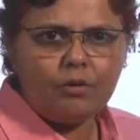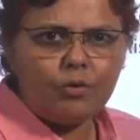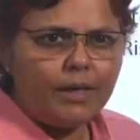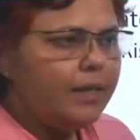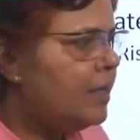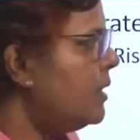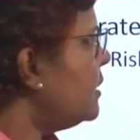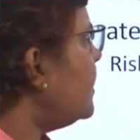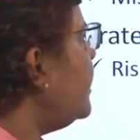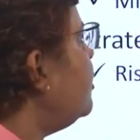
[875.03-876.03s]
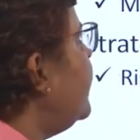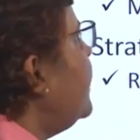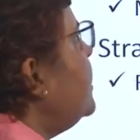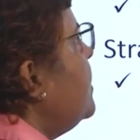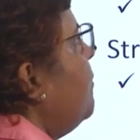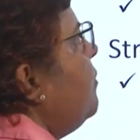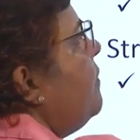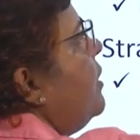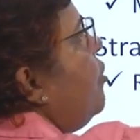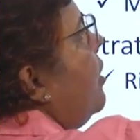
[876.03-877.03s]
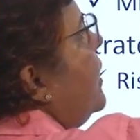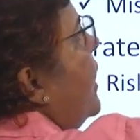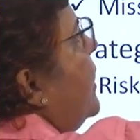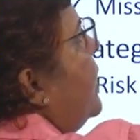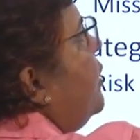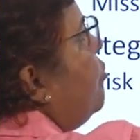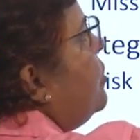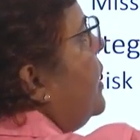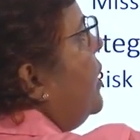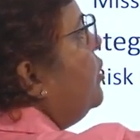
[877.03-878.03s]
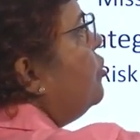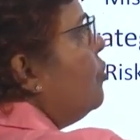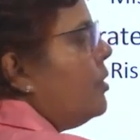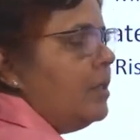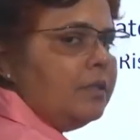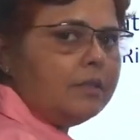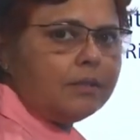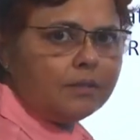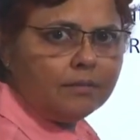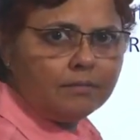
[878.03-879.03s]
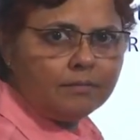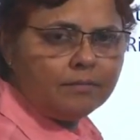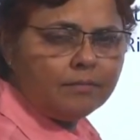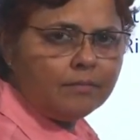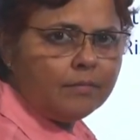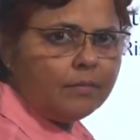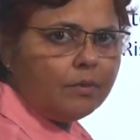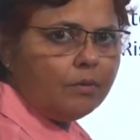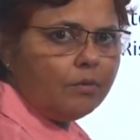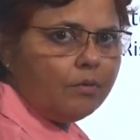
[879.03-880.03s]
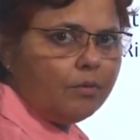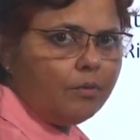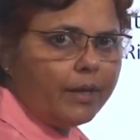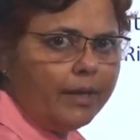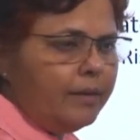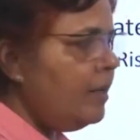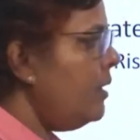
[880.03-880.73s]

Okay. Such things we will not get into the insurance. Okay.